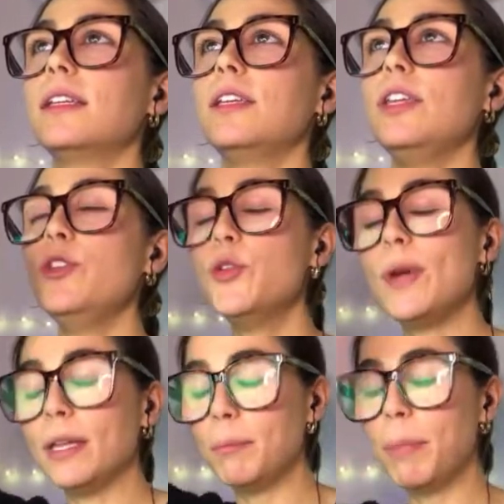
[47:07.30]
you
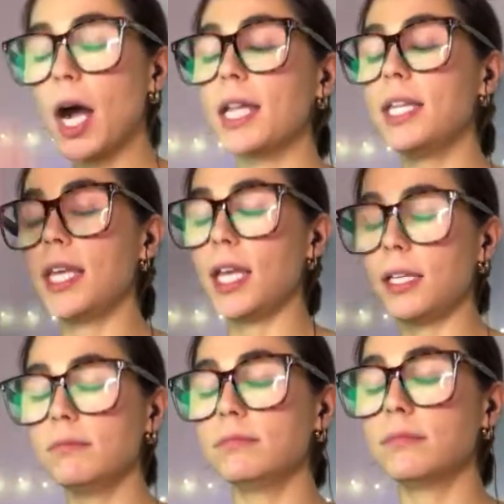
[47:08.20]

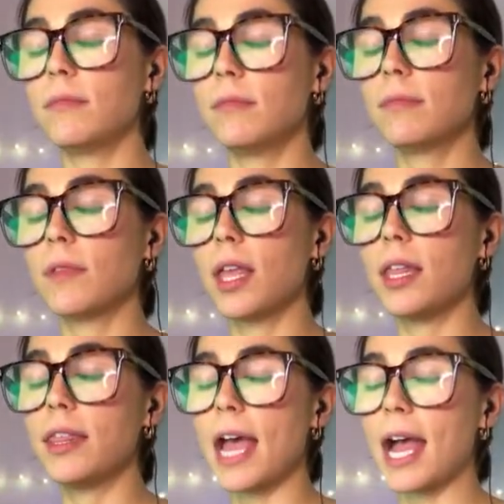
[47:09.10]
embodying
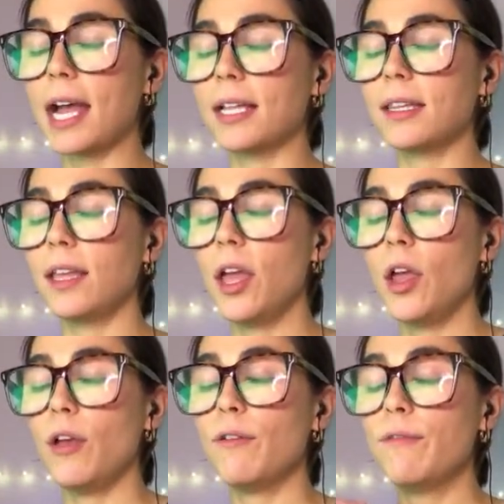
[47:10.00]
that
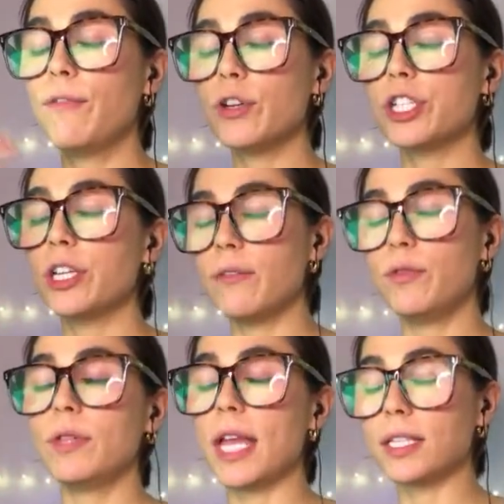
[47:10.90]
version of
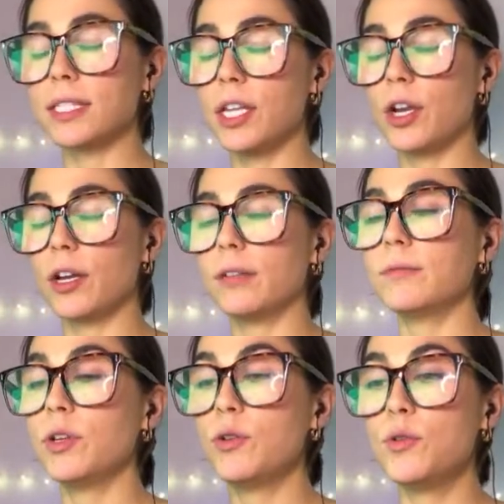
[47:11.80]
you next year
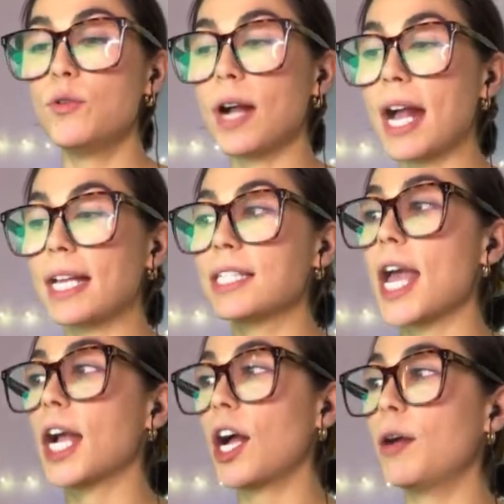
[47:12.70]
who has
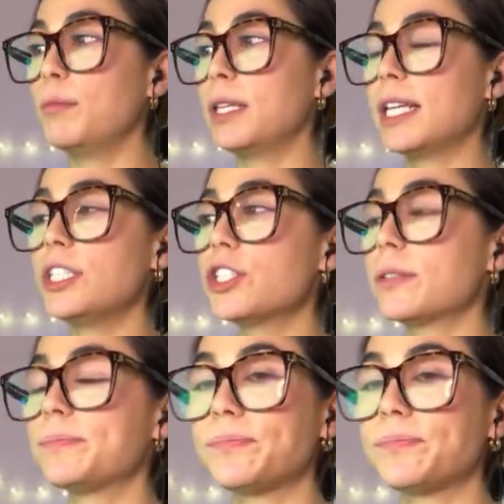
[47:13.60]
accomplished